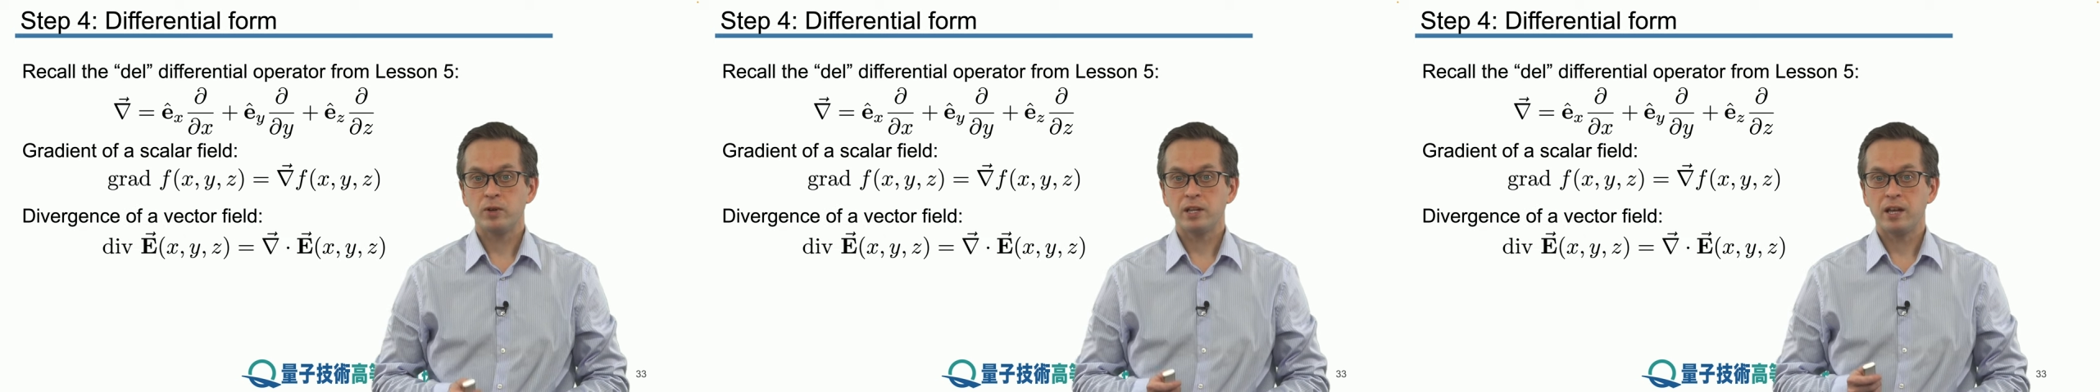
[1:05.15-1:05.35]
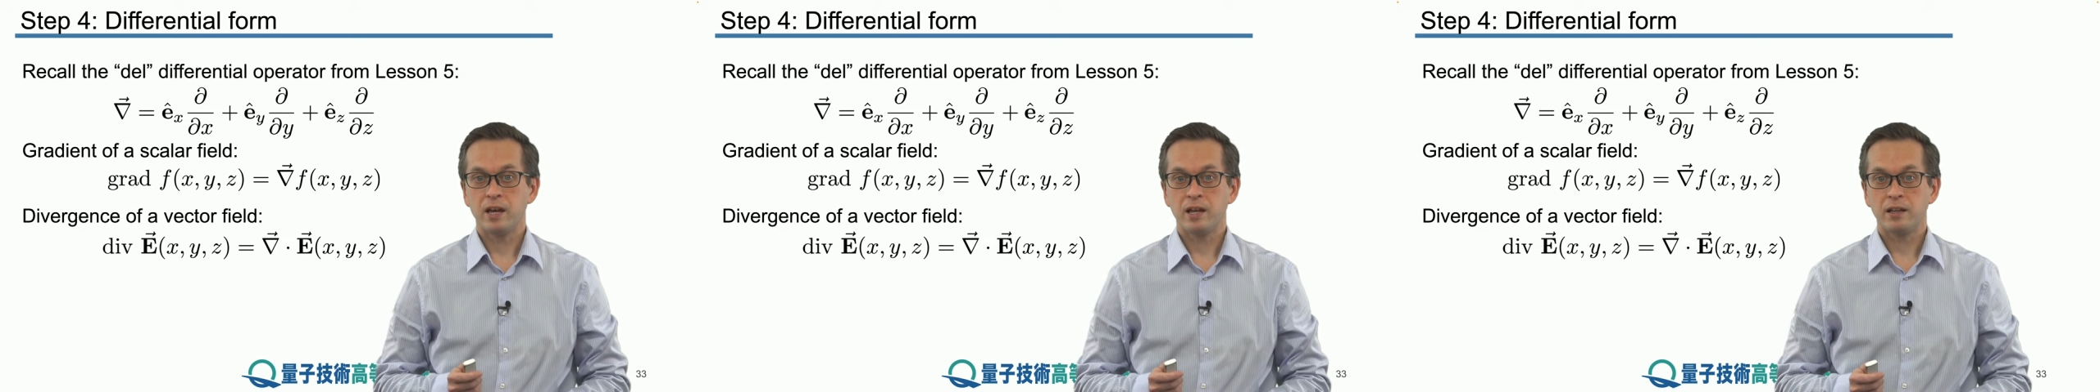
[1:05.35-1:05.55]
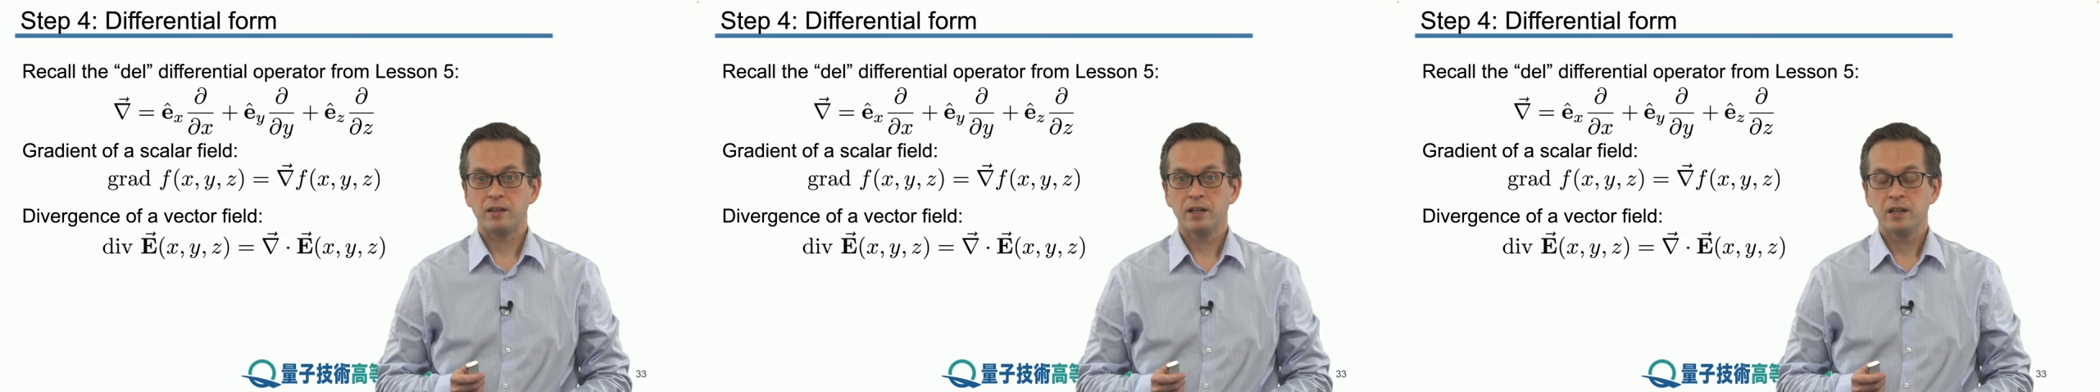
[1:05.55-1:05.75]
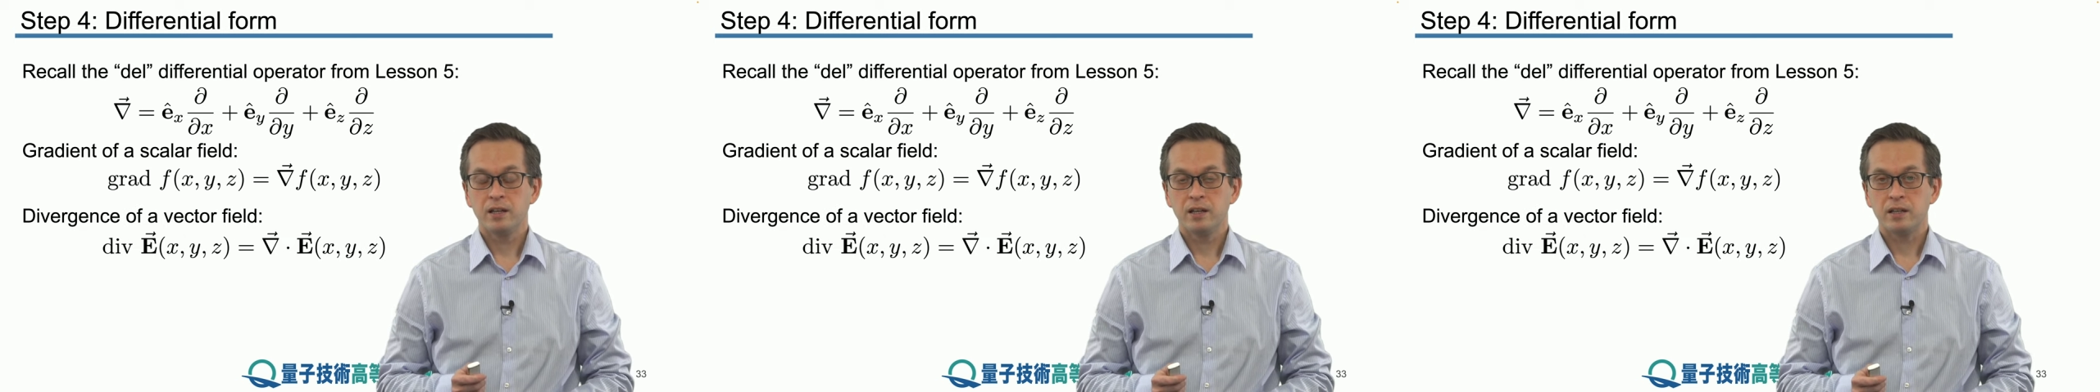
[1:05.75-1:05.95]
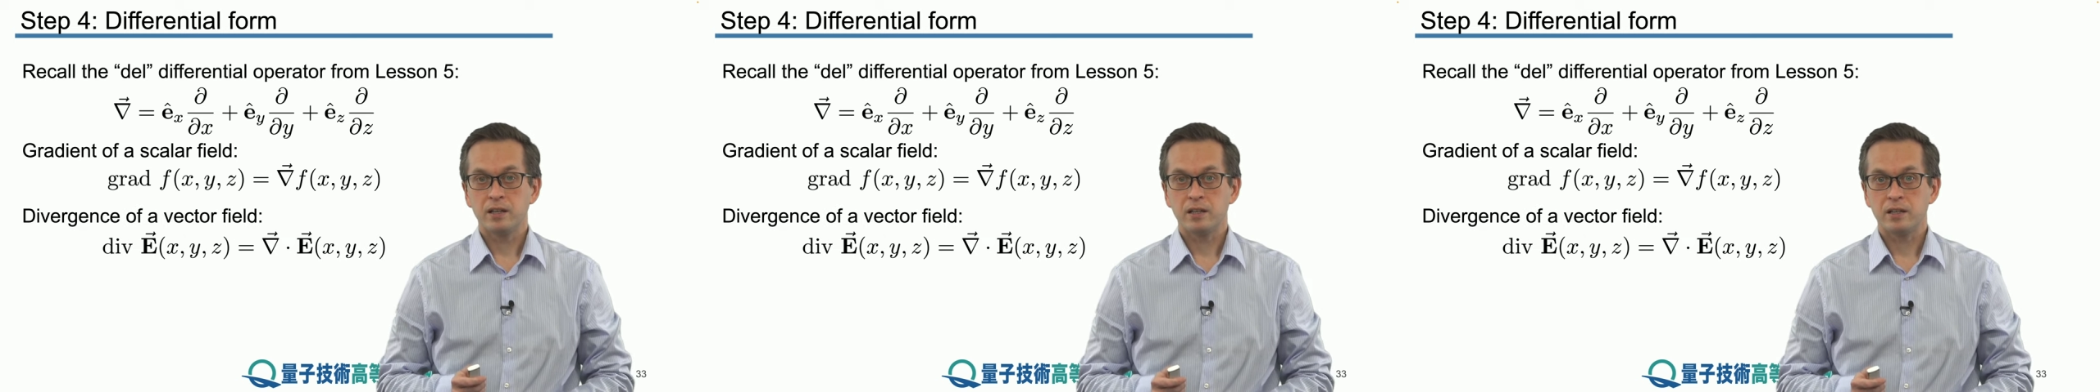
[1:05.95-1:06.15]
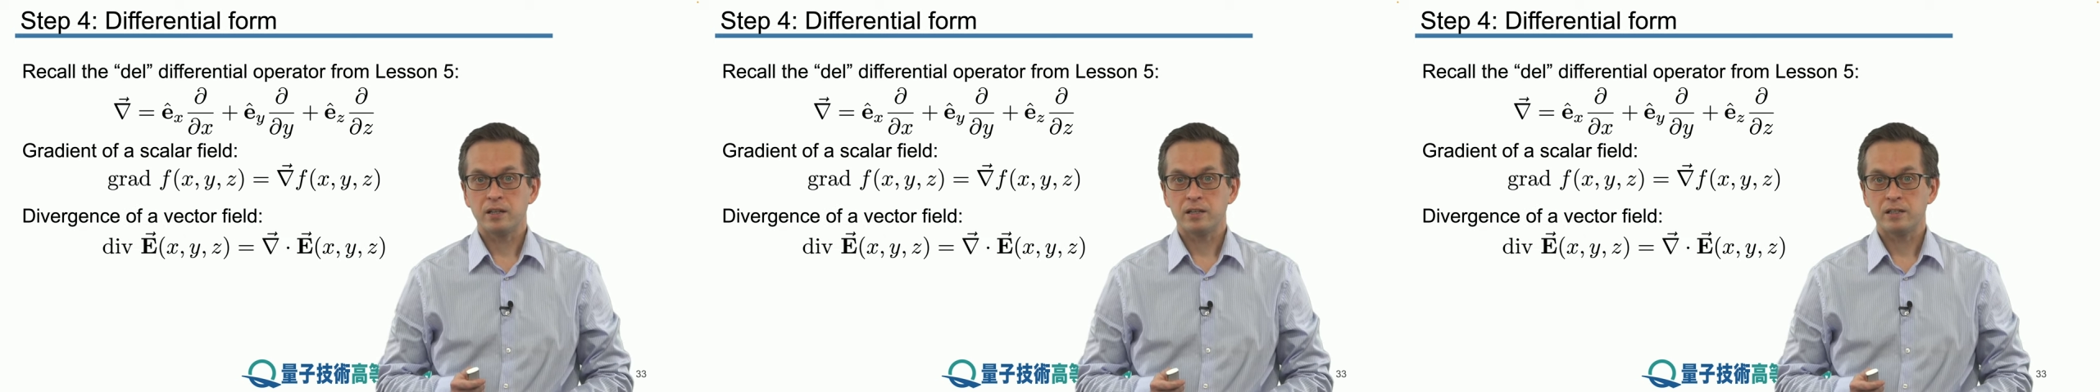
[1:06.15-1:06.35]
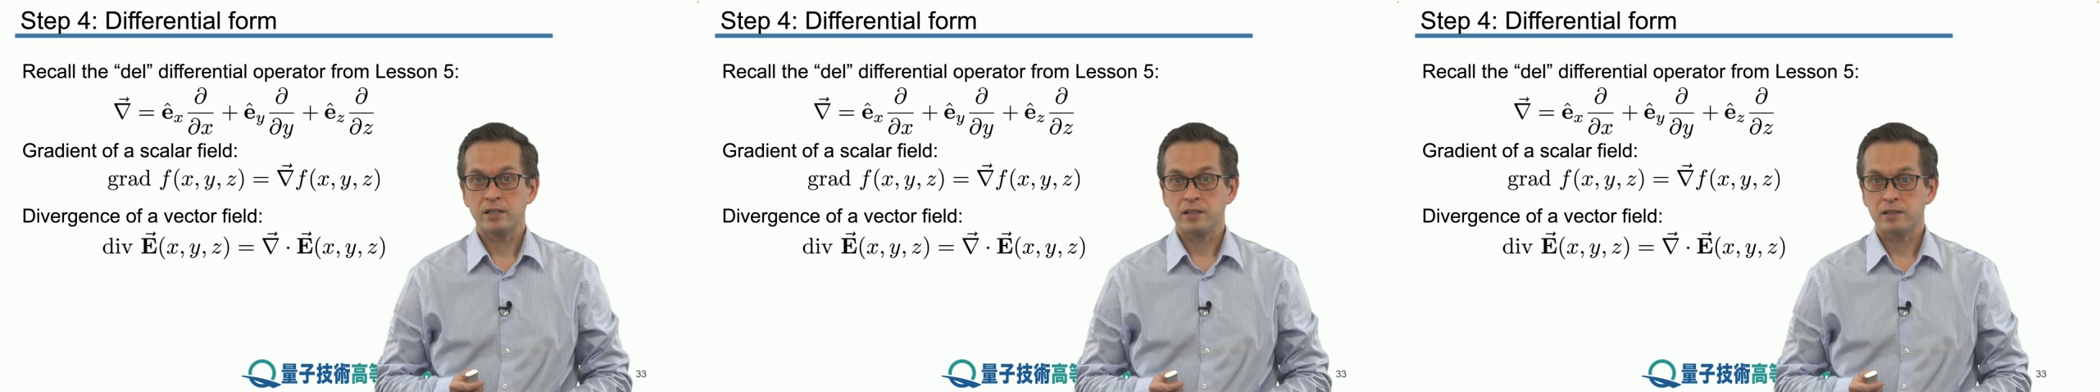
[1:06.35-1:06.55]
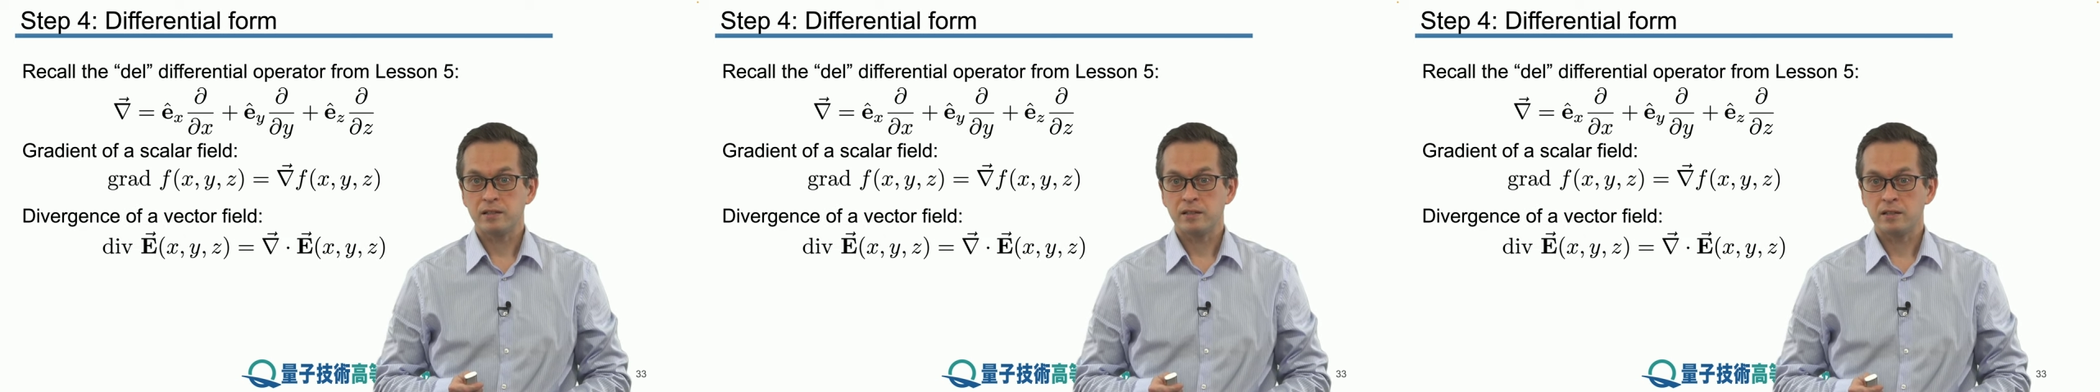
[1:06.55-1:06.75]
can uh,
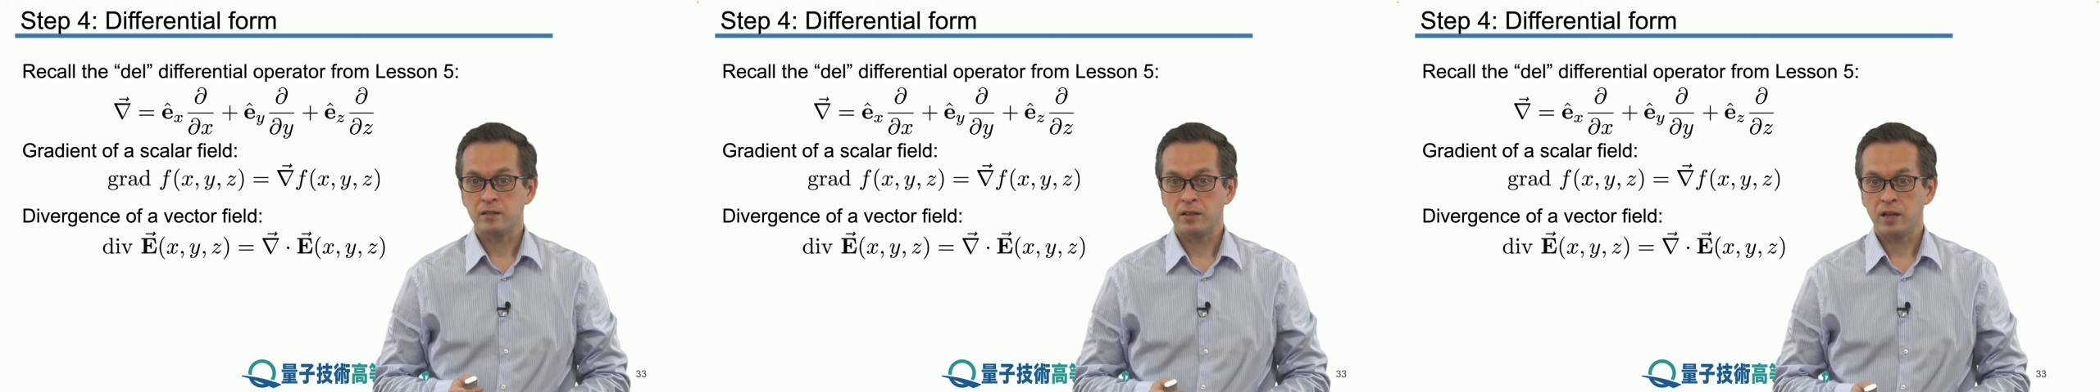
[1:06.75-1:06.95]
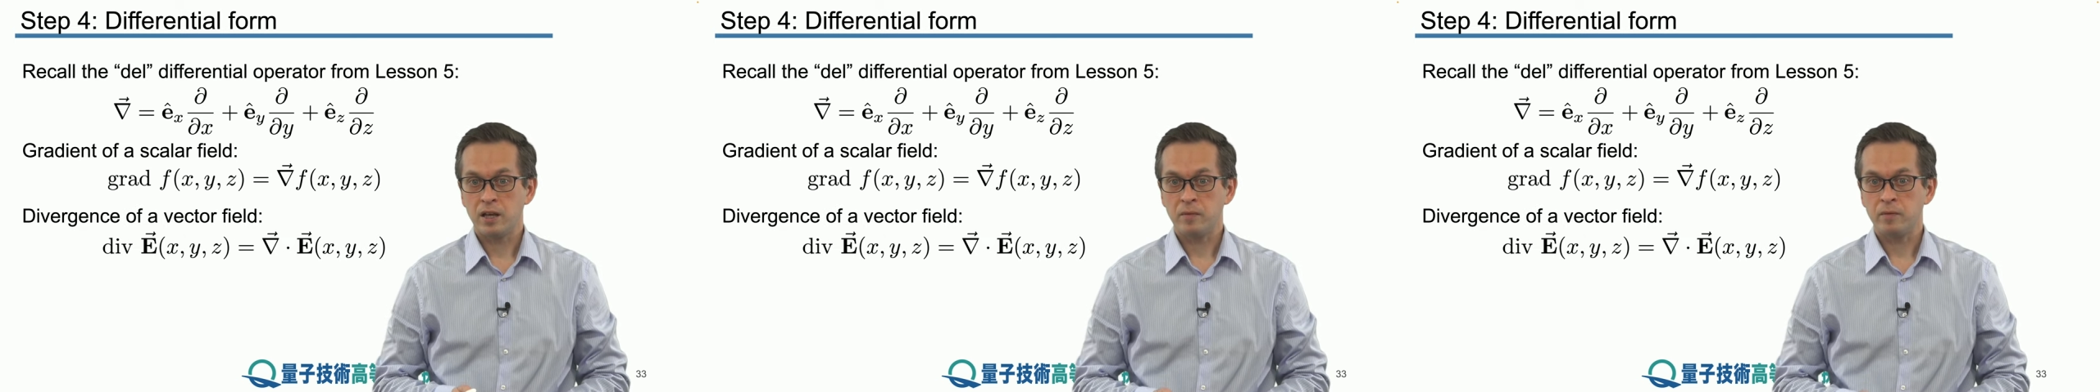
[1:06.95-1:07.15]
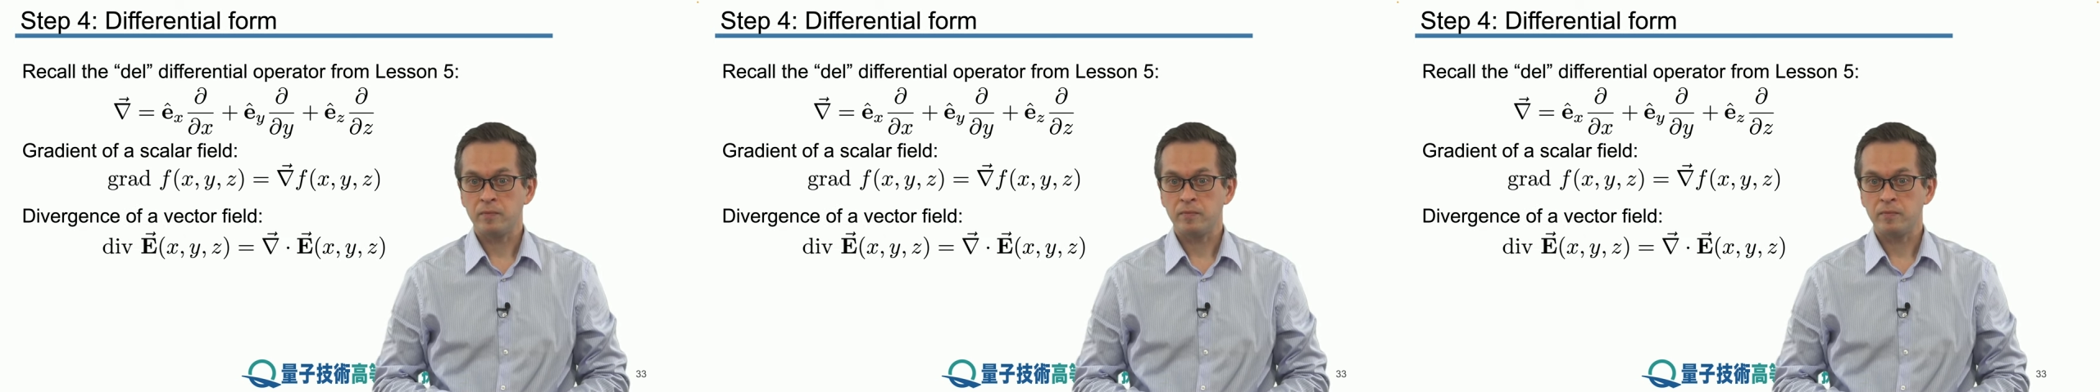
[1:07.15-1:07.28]
sin, uh,